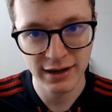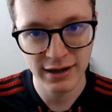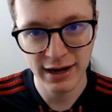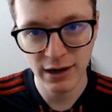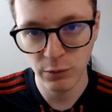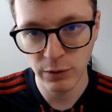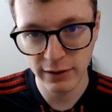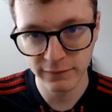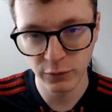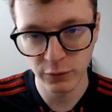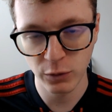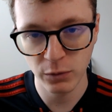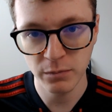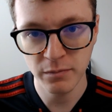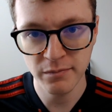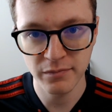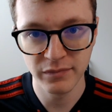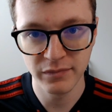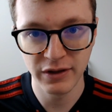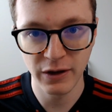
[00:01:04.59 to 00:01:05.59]

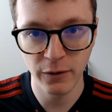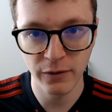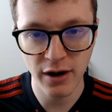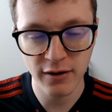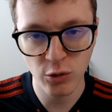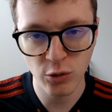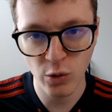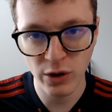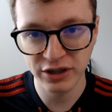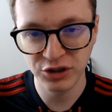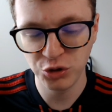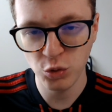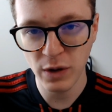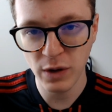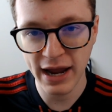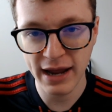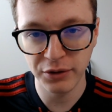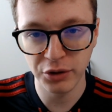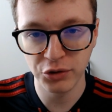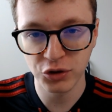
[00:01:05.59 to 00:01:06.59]
However, they're not going
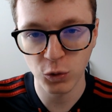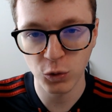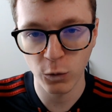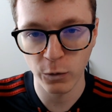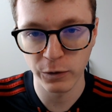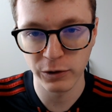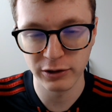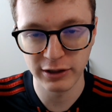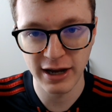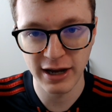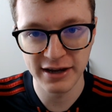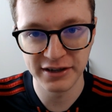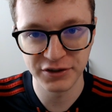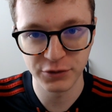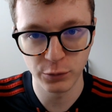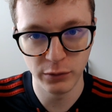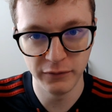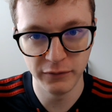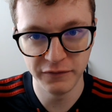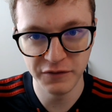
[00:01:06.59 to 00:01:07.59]
to
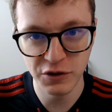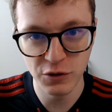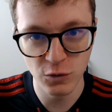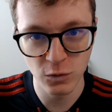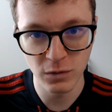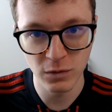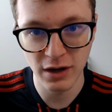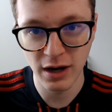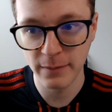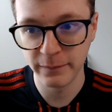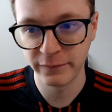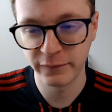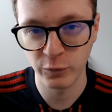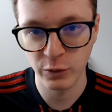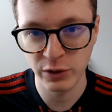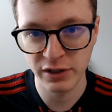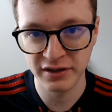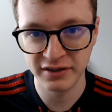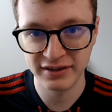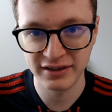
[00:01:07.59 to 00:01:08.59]
editorialize the review. I'm
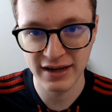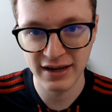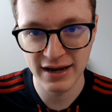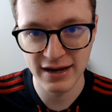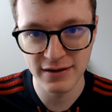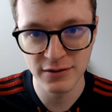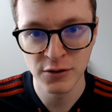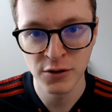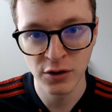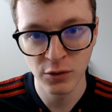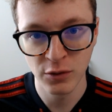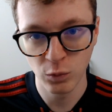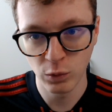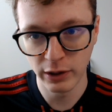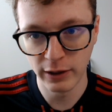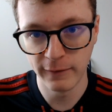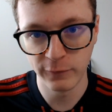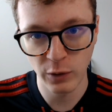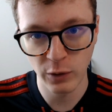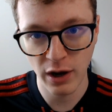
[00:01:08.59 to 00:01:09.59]
free to say
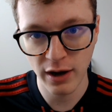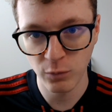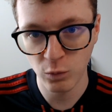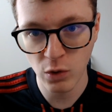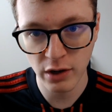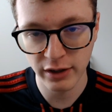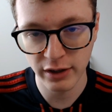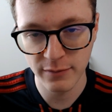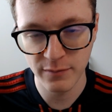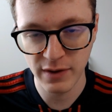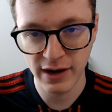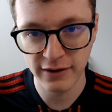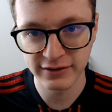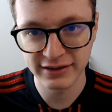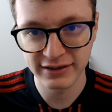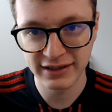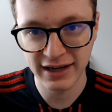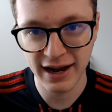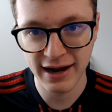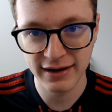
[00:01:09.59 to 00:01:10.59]
whatever I want about
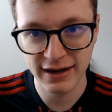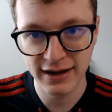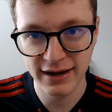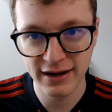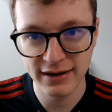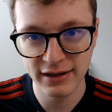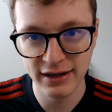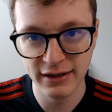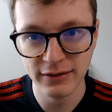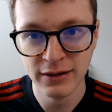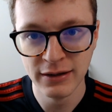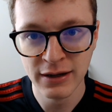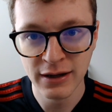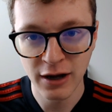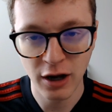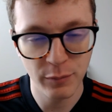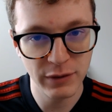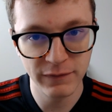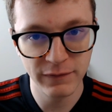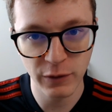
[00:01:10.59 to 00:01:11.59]
Stathead, and
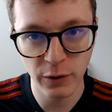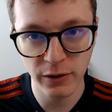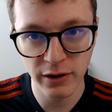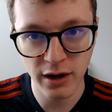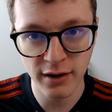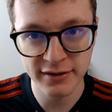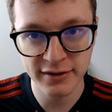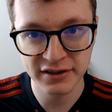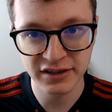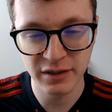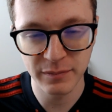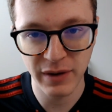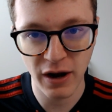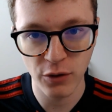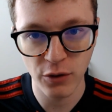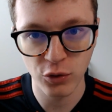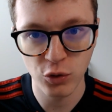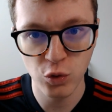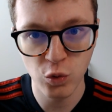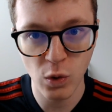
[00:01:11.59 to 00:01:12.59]
I'll be very honest
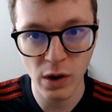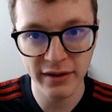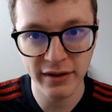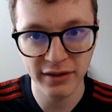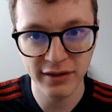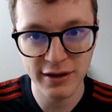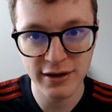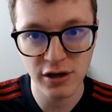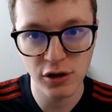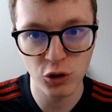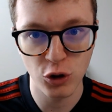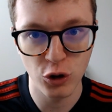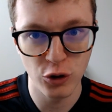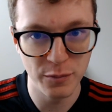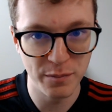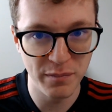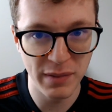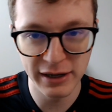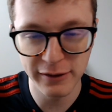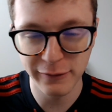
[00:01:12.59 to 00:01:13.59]
about who I think
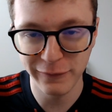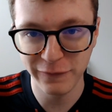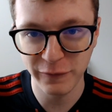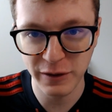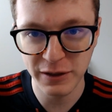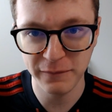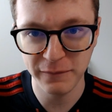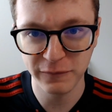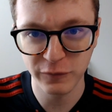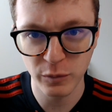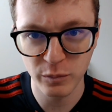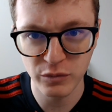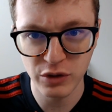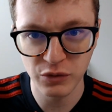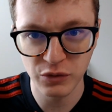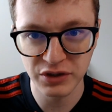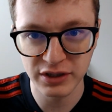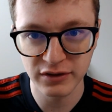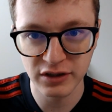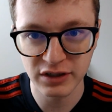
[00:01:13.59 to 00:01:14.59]
could benefit from
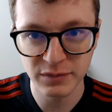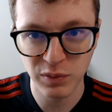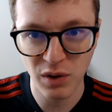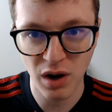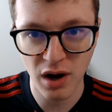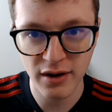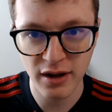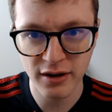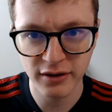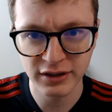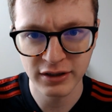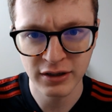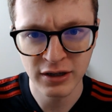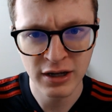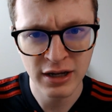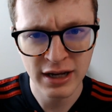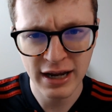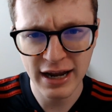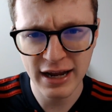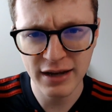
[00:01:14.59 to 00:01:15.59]
using this product
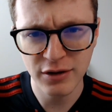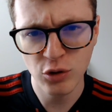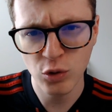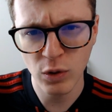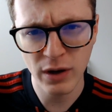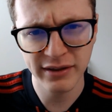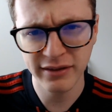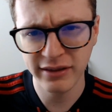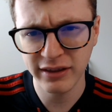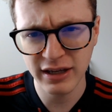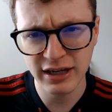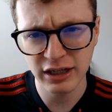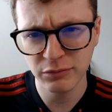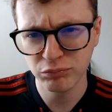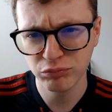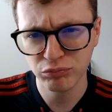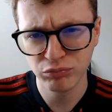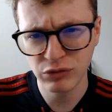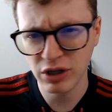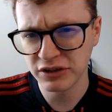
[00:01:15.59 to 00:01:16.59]
and who I
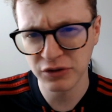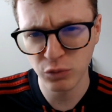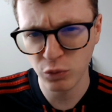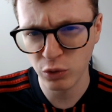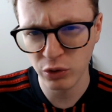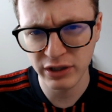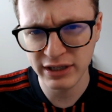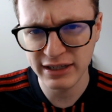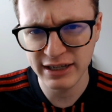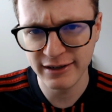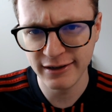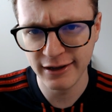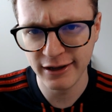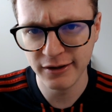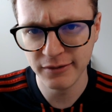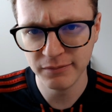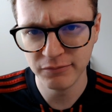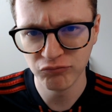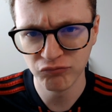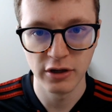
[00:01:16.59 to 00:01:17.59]
think doesn't really need
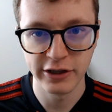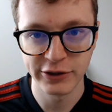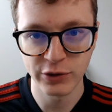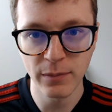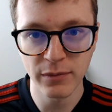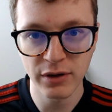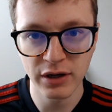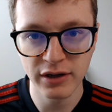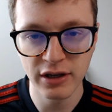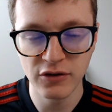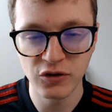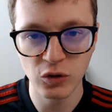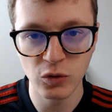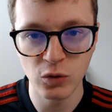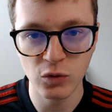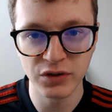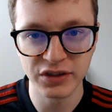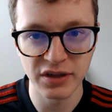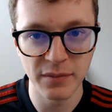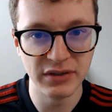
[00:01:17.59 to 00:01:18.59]
it. So I'm going to
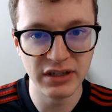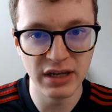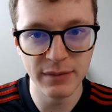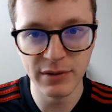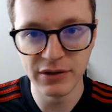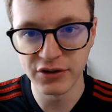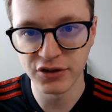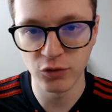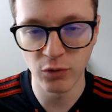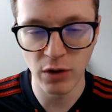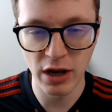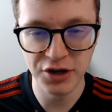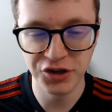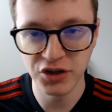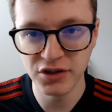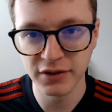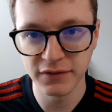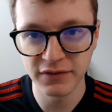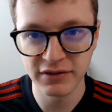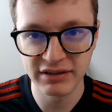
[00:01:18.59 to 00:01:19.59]
do some
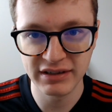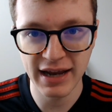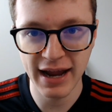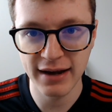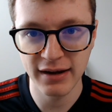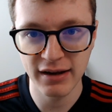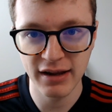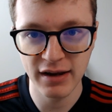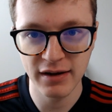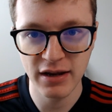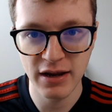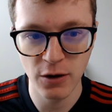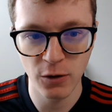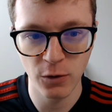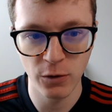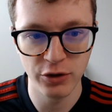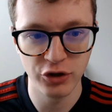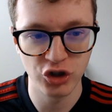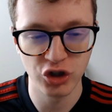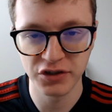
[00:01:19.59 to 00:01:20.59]
demonstrations of Stathead
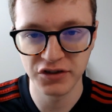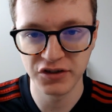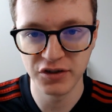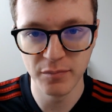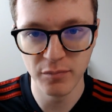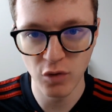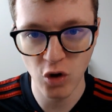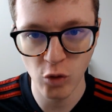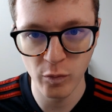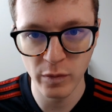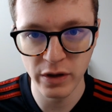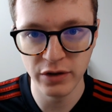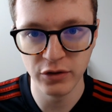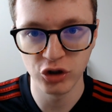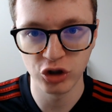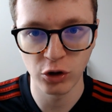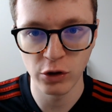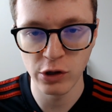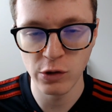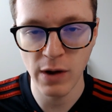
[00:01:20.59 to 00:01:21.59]
here in just a
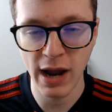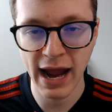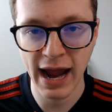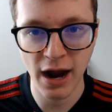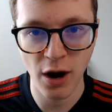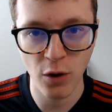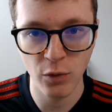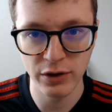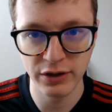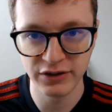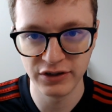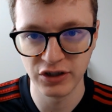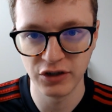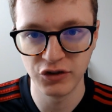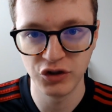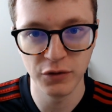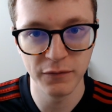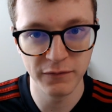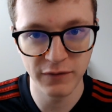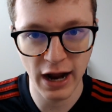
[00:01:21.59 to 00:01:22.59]
moment, show you how it's
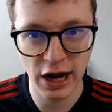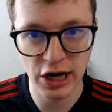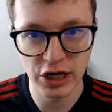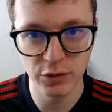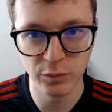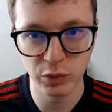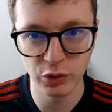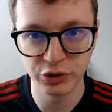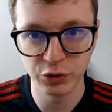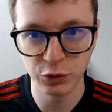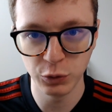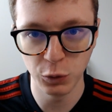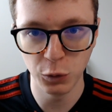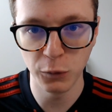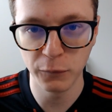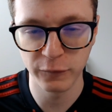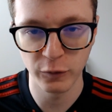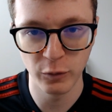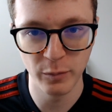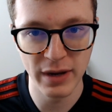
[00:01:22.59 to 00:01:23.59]
such a valuable
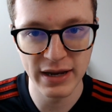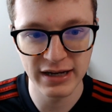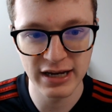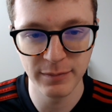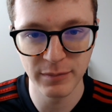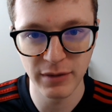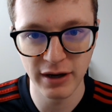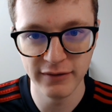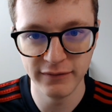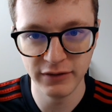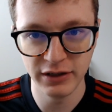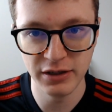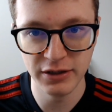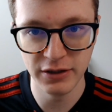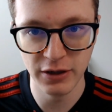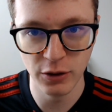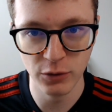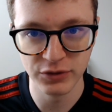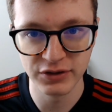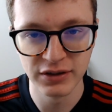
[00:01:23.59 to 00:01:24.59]
tool for making my
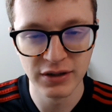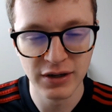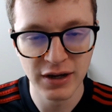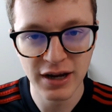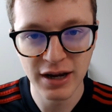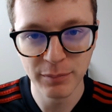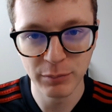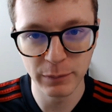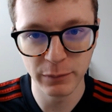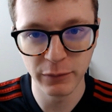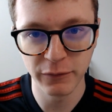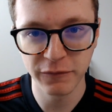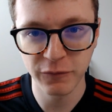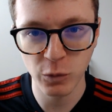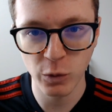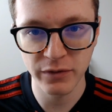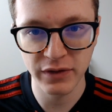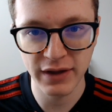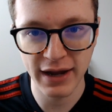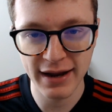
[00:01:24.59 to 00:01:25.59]
videos. But
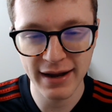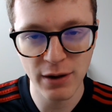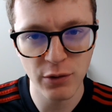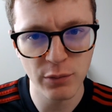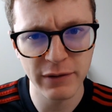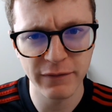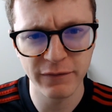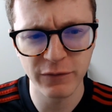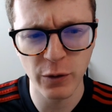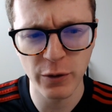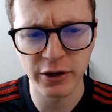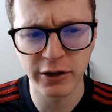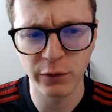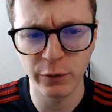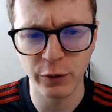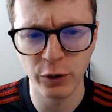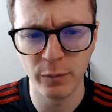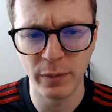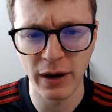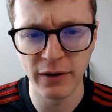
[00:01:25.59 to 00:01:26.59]
before that, I want to be very
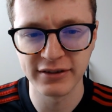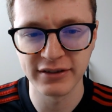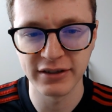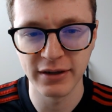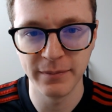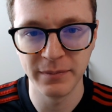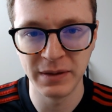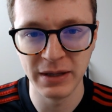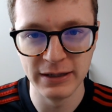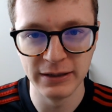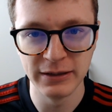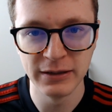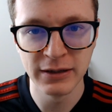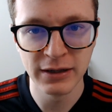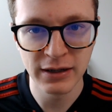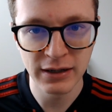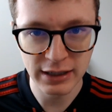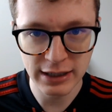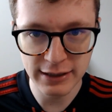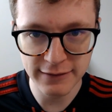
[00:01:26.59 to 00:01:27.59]
clear about something.
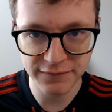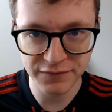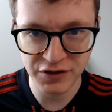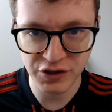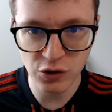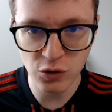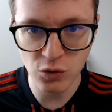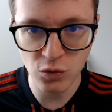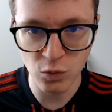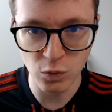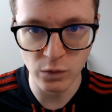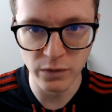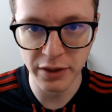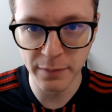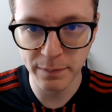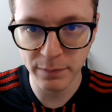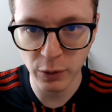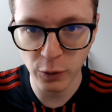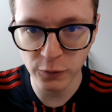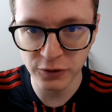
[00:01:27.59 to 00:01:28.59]
If you,
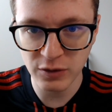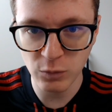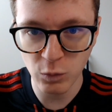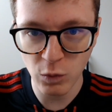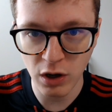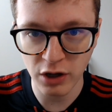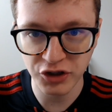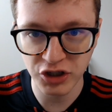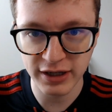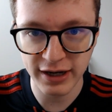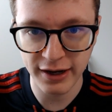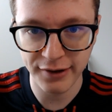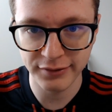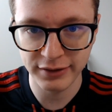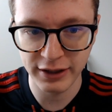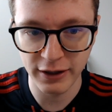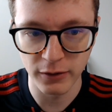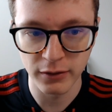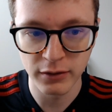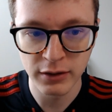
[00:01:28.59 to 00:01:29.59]
the person watching
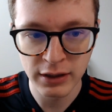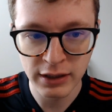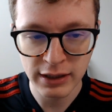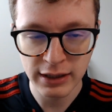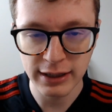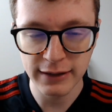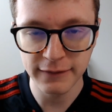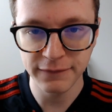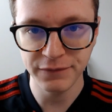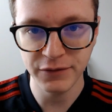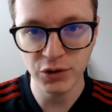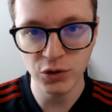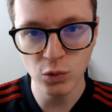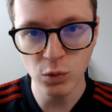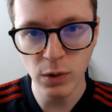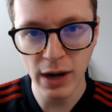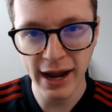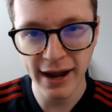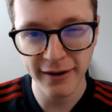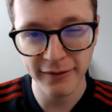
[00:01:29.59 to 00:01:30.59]
out there, if
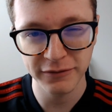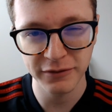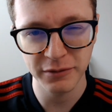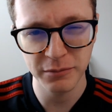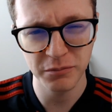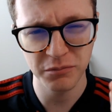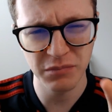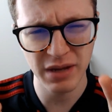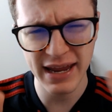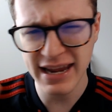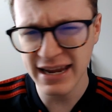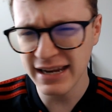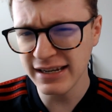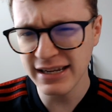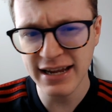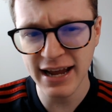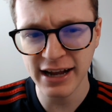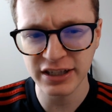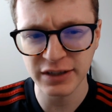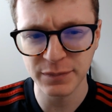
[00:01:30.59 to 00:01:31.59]
you have
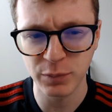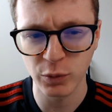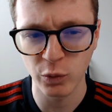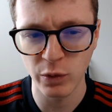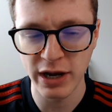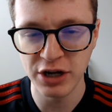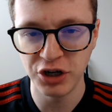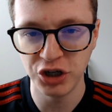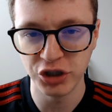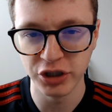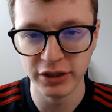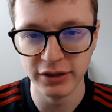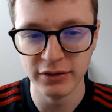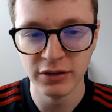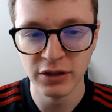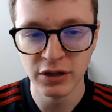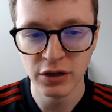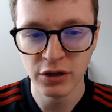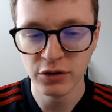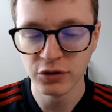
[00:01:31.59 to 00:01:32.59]
any aspiration
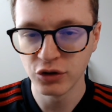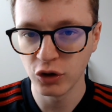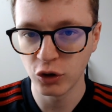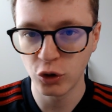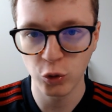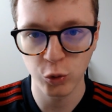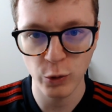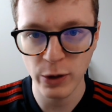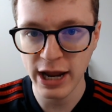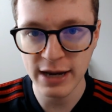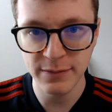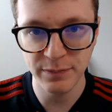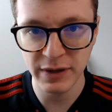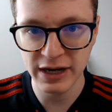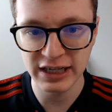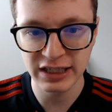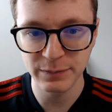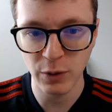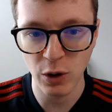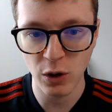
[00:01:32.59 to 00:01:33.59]
to create
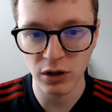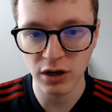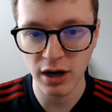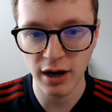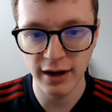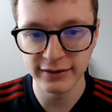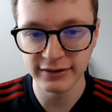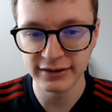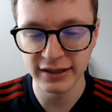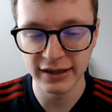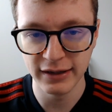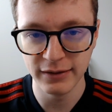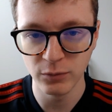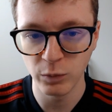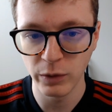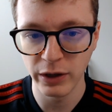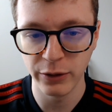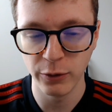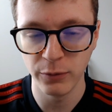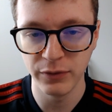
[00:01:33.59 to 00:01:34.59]
baseball content,
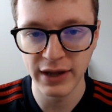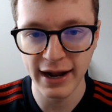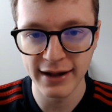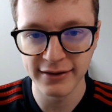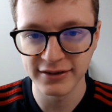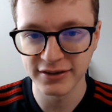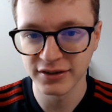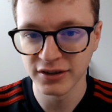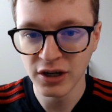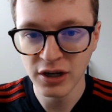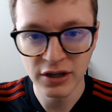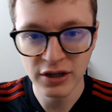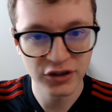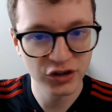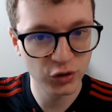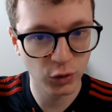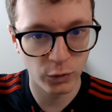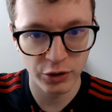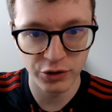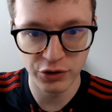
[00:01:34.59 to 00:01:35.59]
whether that's
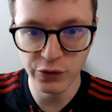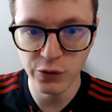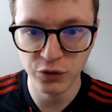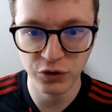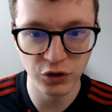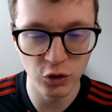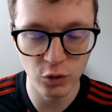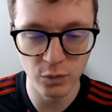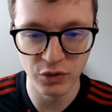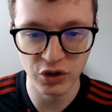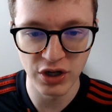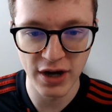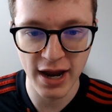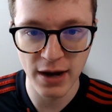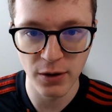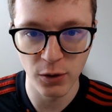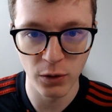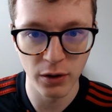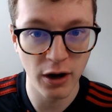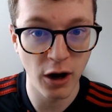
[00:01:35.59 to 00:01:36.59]
start a YouTube
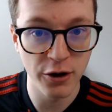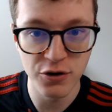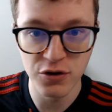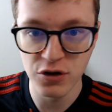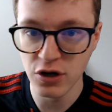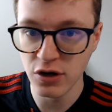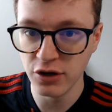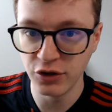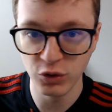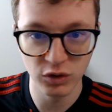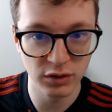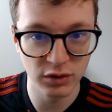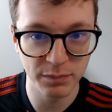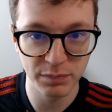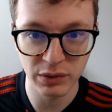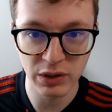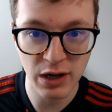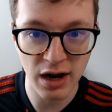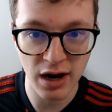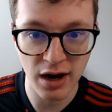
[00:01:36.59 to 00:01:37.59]
channel, are you going to do a
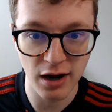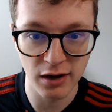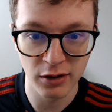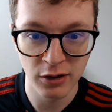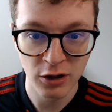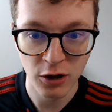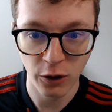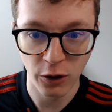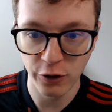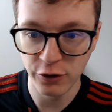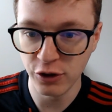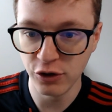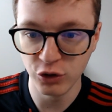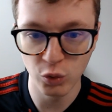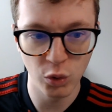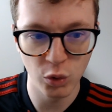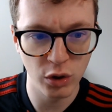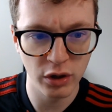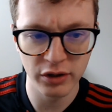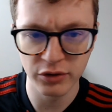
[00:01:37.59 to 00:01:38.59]
blog, are you going
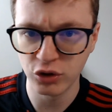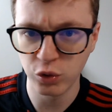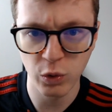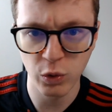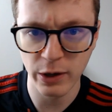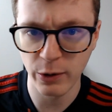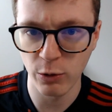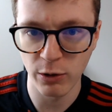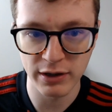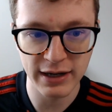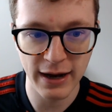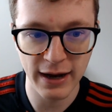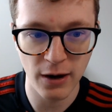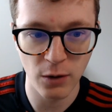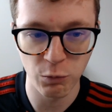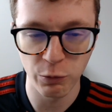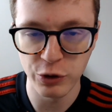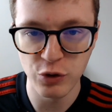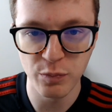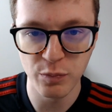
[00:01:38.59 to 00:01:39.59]
to do a Twitter
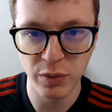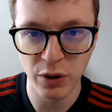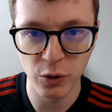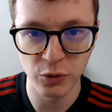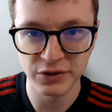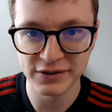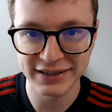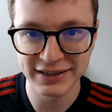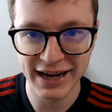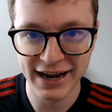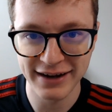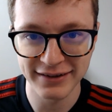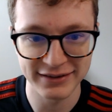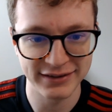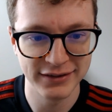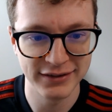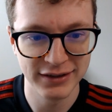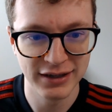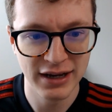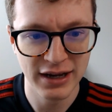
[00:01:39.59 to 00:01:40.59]
account where you post
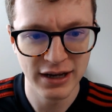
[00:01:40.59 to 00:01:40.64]
stats,